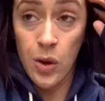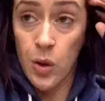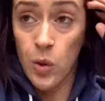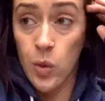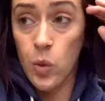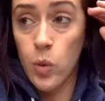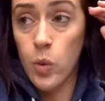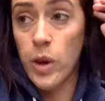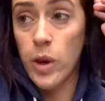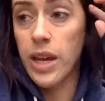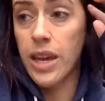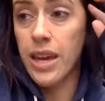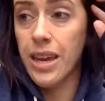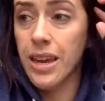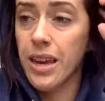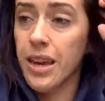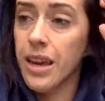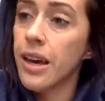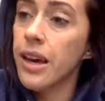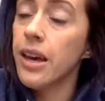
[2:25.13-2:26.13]
We
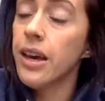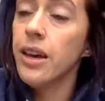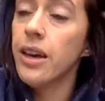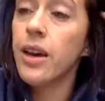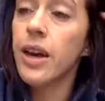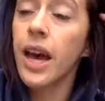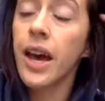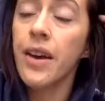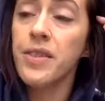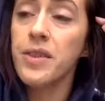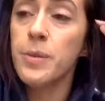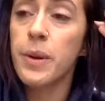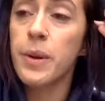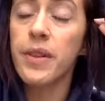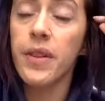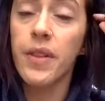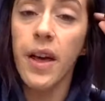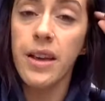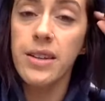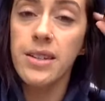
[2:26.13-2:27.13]
have spent the
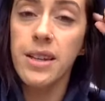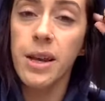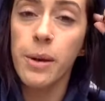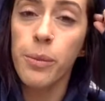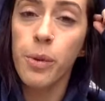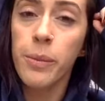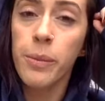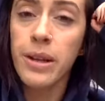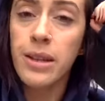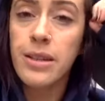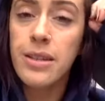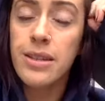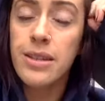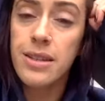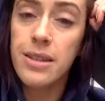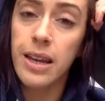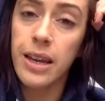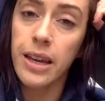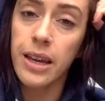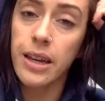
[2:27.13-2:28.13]
last couple months
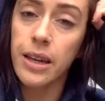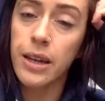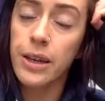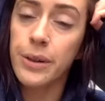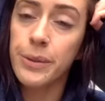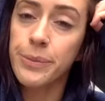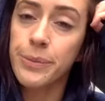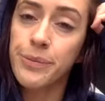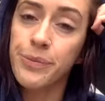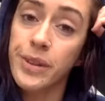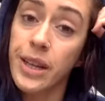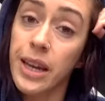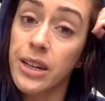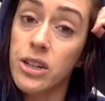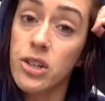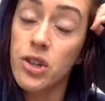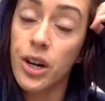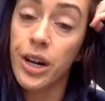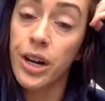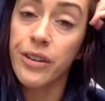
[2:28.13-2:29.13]
like kind of
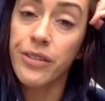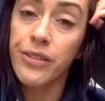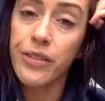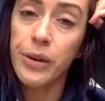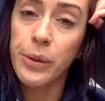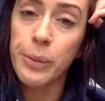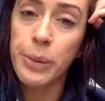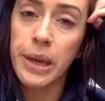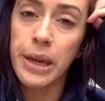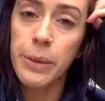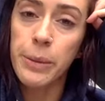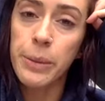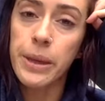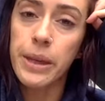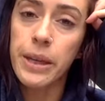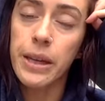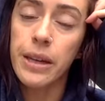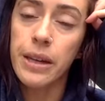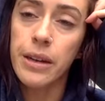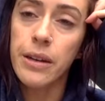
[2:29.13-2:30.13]
trying for a
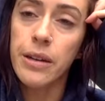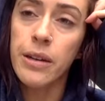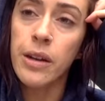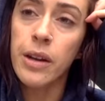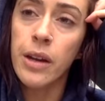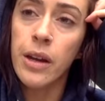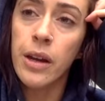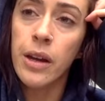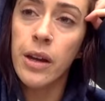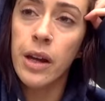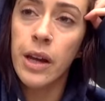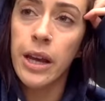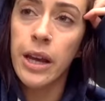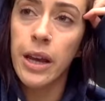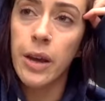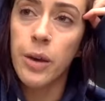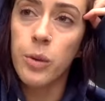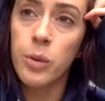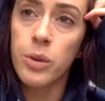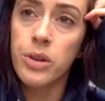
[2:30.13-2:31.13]
baby, and
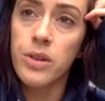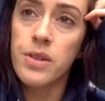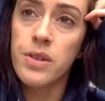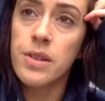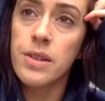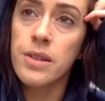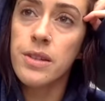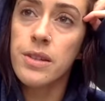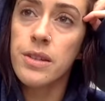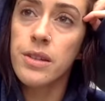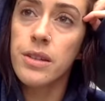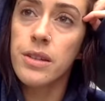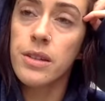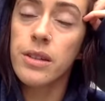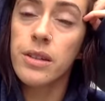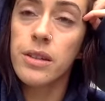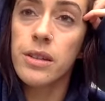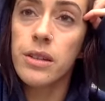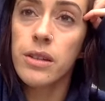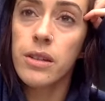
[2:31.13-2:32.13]
it was,
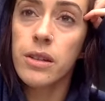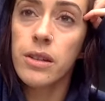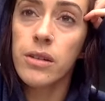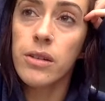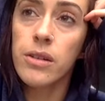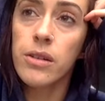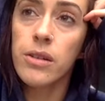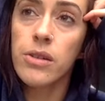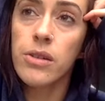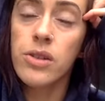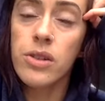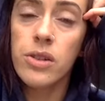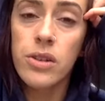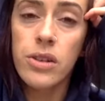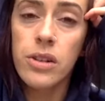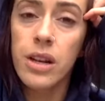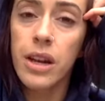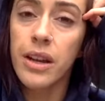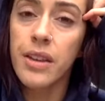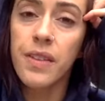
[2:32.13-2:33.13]

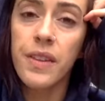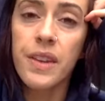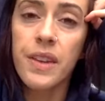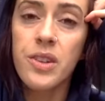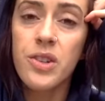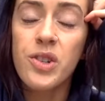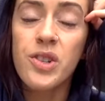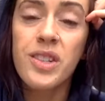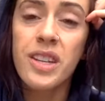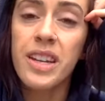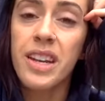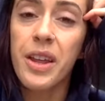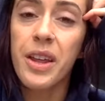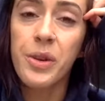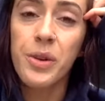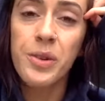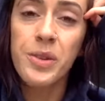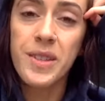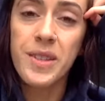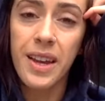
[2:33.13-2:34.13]
I think, just
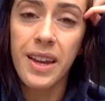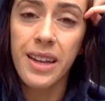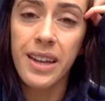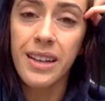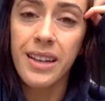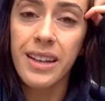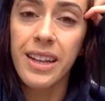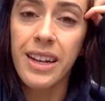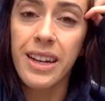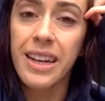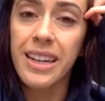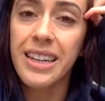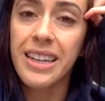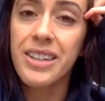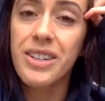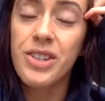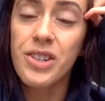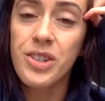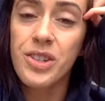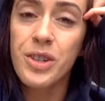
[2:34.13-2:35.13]
another sign that I
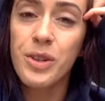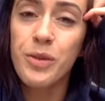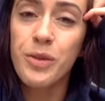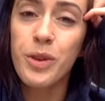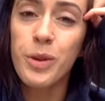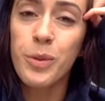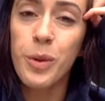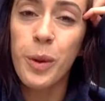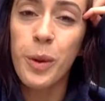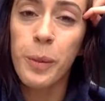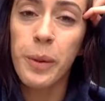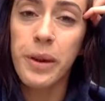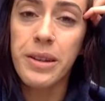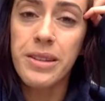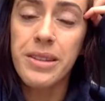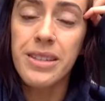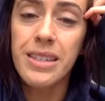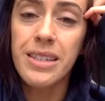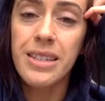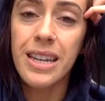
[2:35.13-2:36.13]
need just a few more
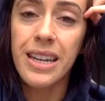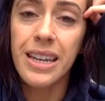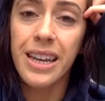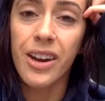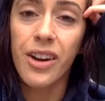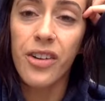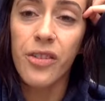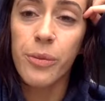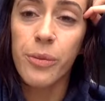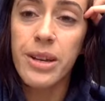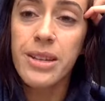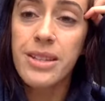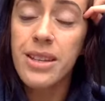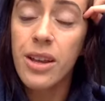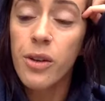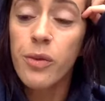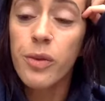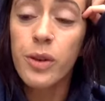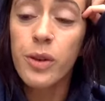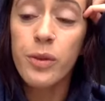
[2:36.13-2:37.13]
months to take care of
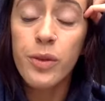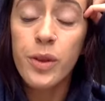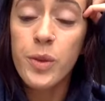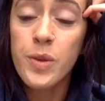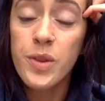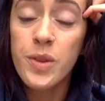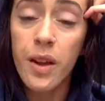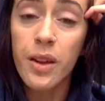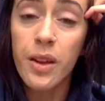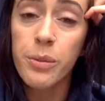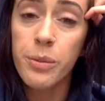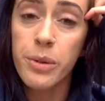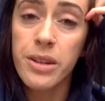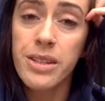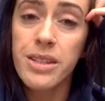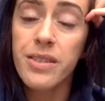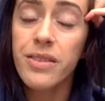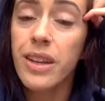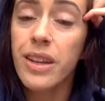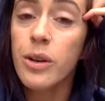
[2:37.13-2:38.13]
myself and a few solid
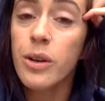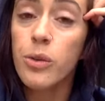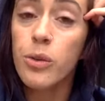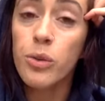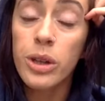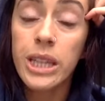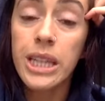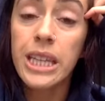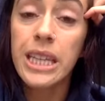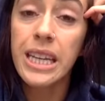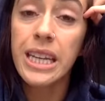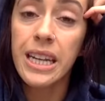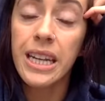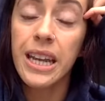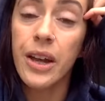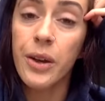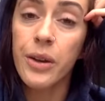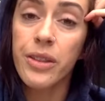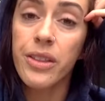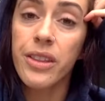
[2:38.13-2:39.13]
months of like really getting
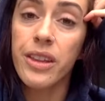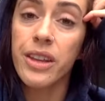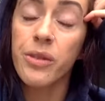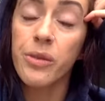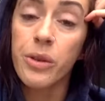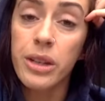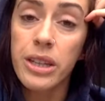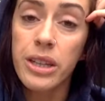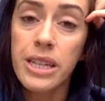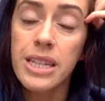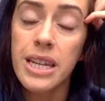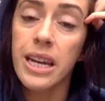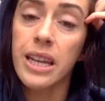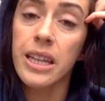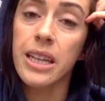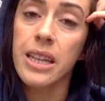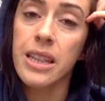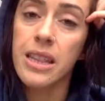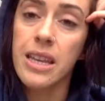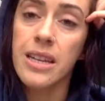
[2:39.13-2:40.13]
healthy and really
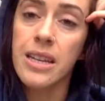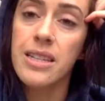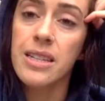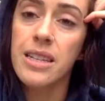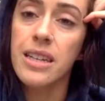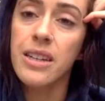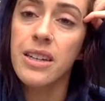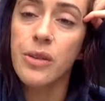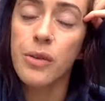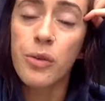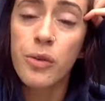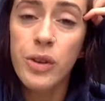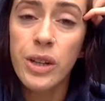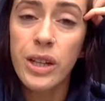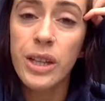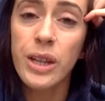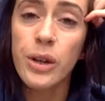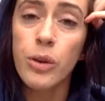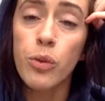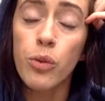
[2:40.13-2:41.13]
dialing things in and
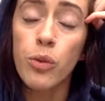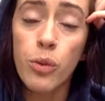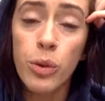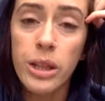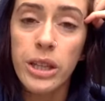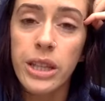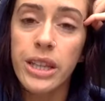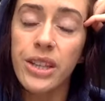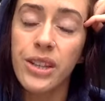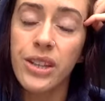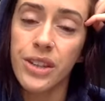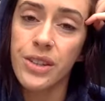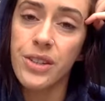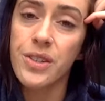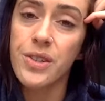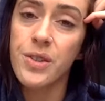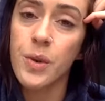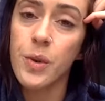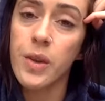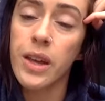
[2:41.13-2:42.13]
feeling really good
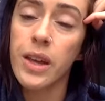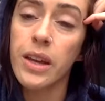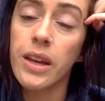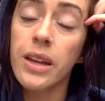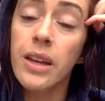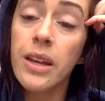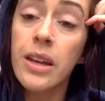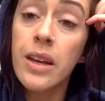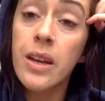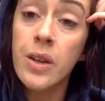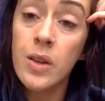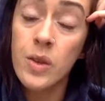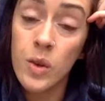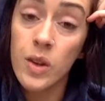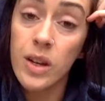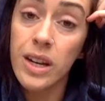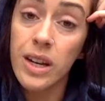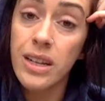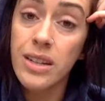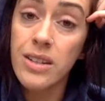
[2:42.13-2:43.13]
so that
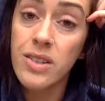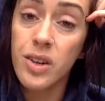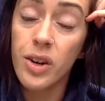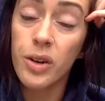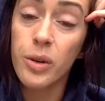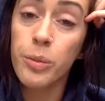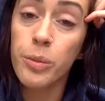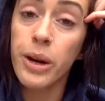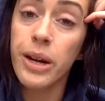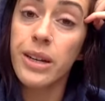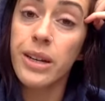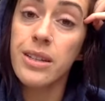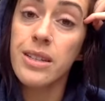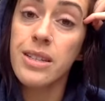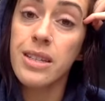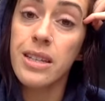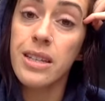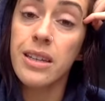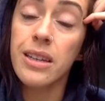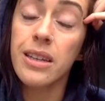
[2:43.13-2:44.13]
I can start a
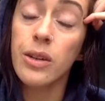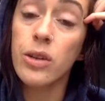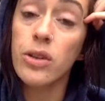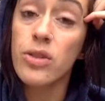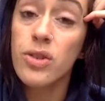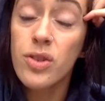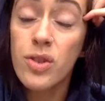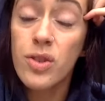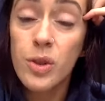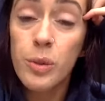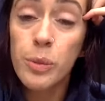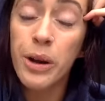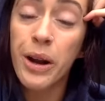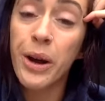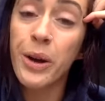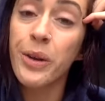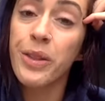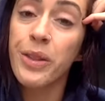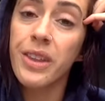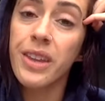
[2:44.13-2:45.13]
pregnancy super
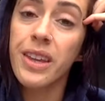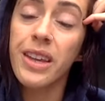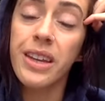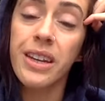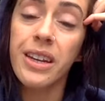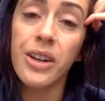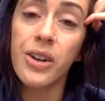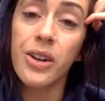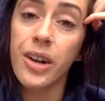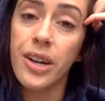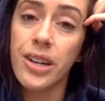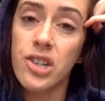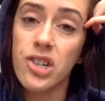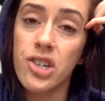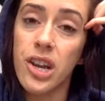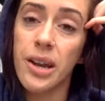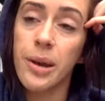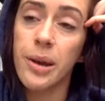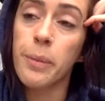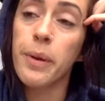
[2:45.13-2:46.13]
healthy and in great
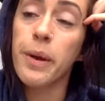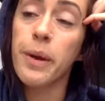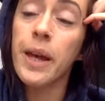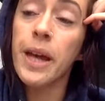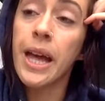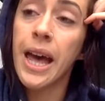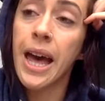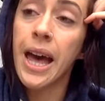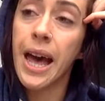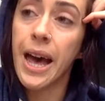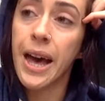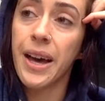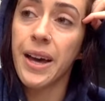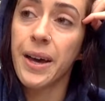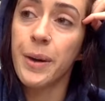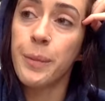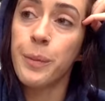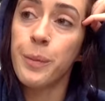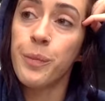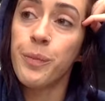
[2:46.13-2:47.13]
shape
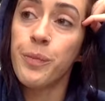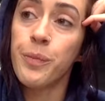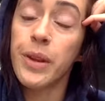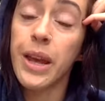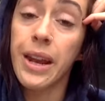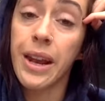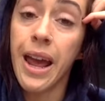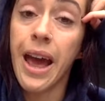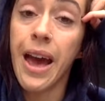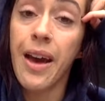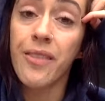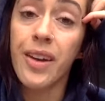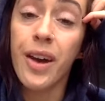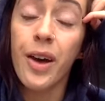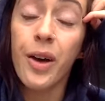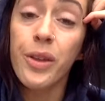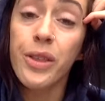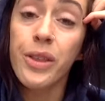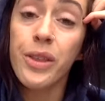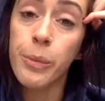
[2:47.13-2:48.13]
and have a
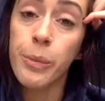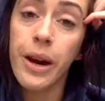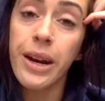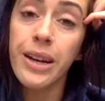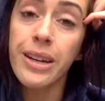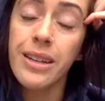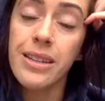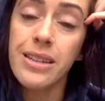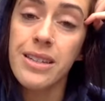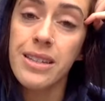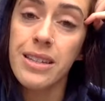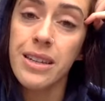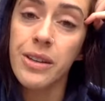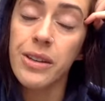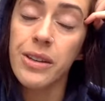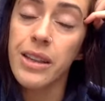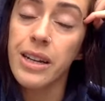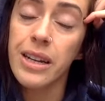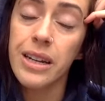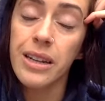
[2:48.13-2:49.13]
healthy pregnancy
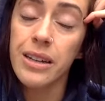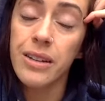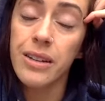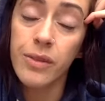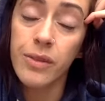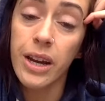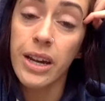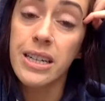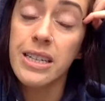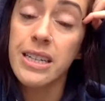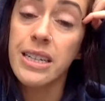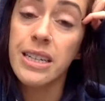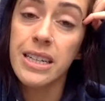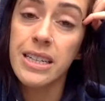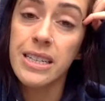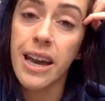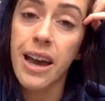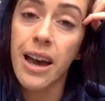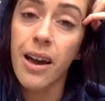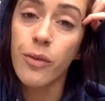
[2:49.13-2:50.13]
that I didn't get
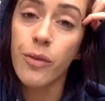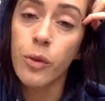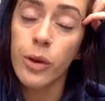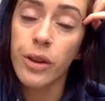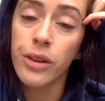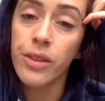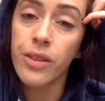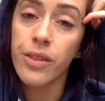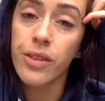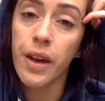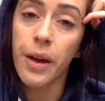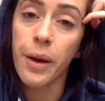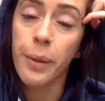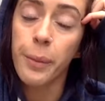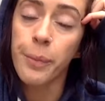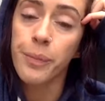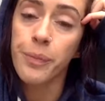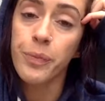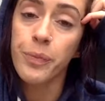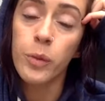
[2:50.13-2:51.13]
to have with
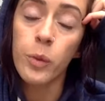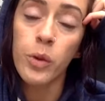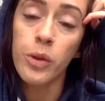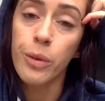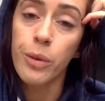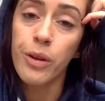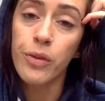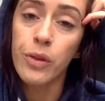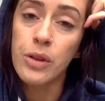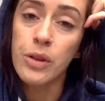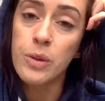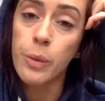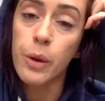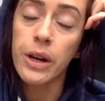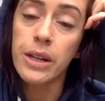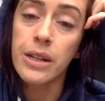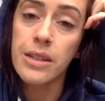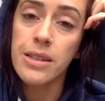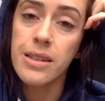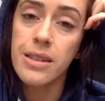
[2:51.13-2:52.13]
my first
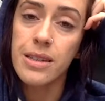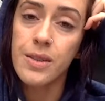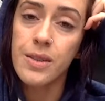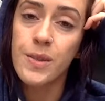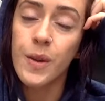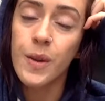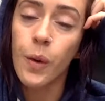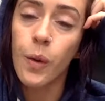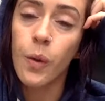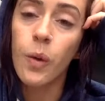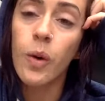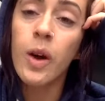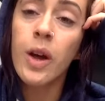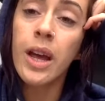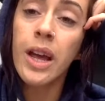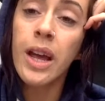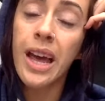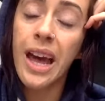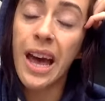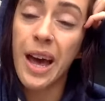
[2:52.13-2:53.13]
pregnancy. So
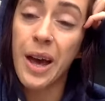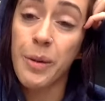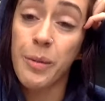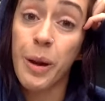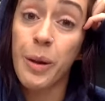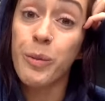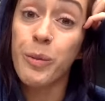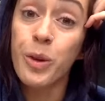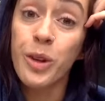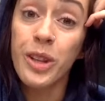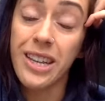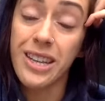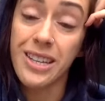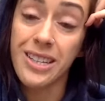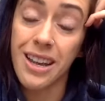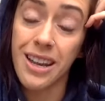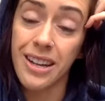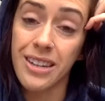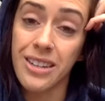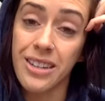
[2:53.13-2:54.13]
I'm really
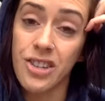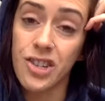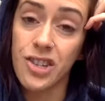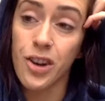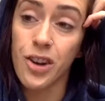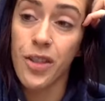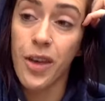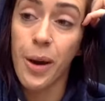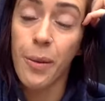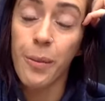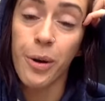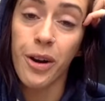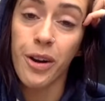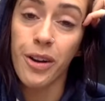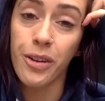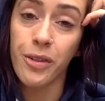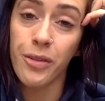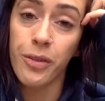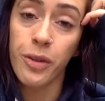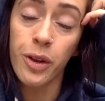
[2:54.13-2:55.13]
excited to share that part
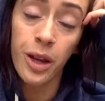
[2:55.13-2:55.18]
of